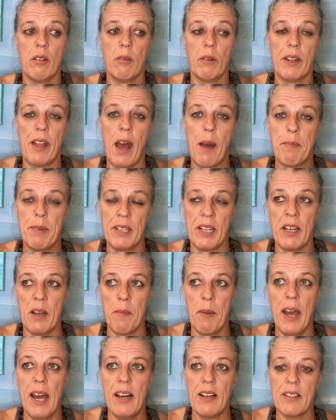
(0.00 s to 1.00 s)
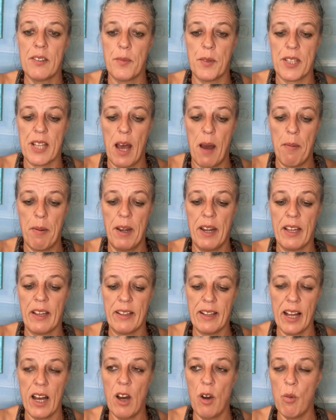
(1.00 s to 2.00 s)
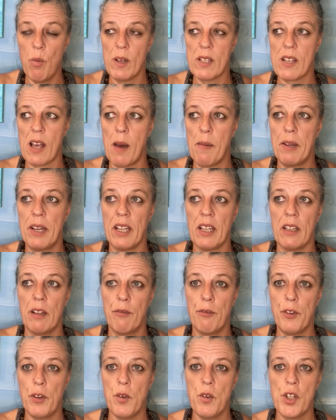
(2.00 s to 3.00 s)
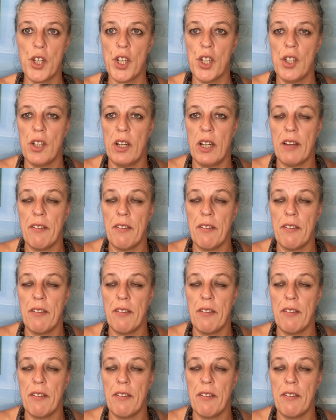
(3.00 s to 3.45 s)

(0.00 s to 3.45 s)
What happened in the past, what's happening now, what's happening in the future,